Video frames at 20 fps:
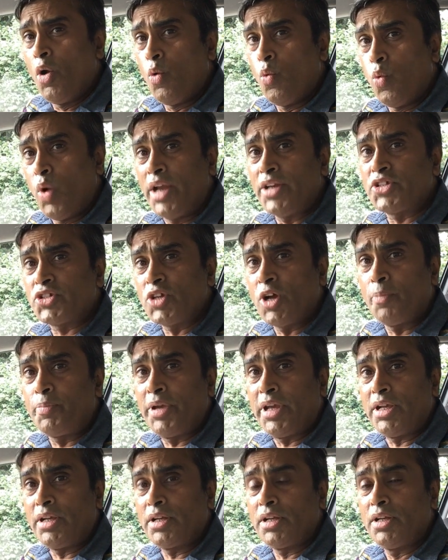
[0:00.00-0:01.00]
When
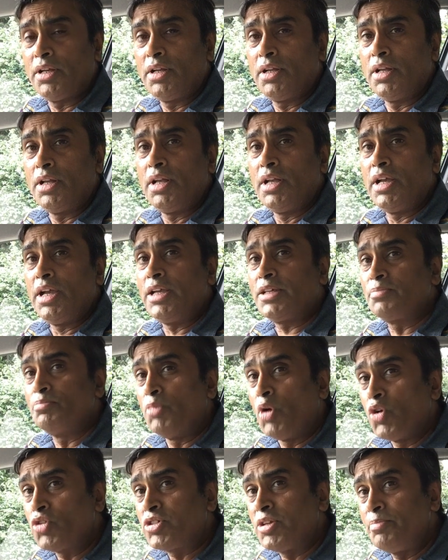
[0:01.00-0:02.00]
stopping, it's
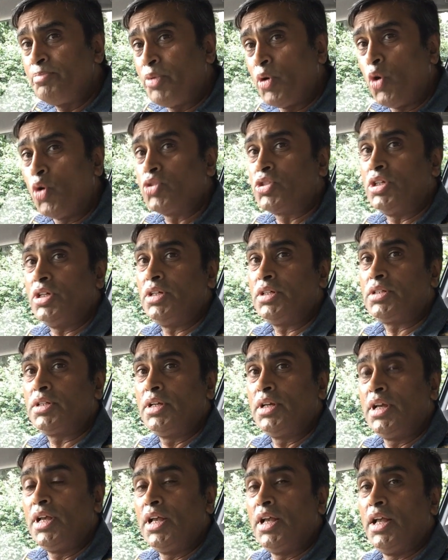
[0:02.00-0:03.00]
most important
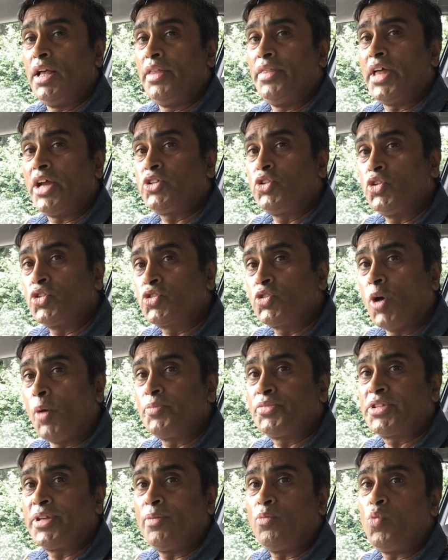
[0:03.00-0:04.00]
that you
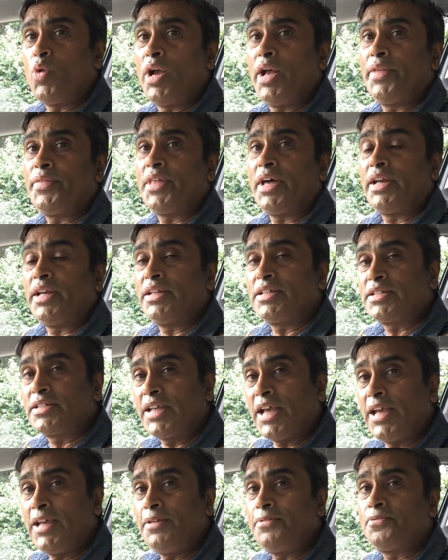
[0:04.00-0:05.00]
stop somewhere that is
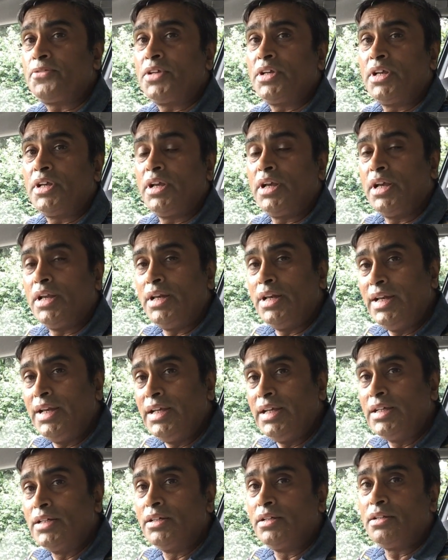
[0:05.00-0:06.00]
safe,
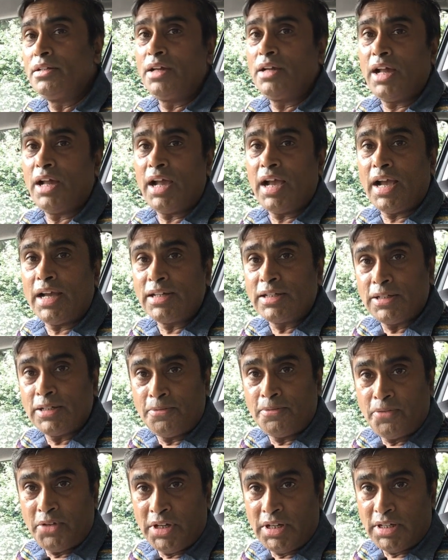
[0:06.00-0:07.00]
legal, and
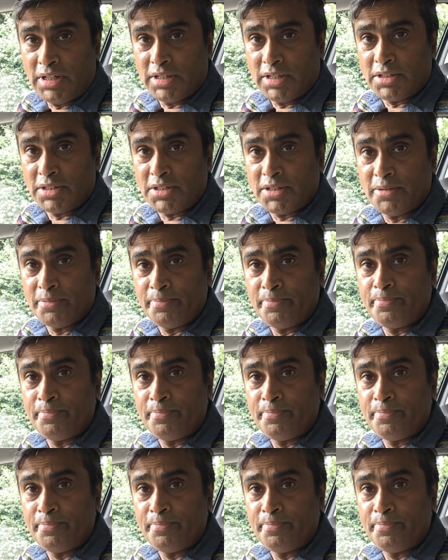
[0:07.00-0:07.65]
convenient.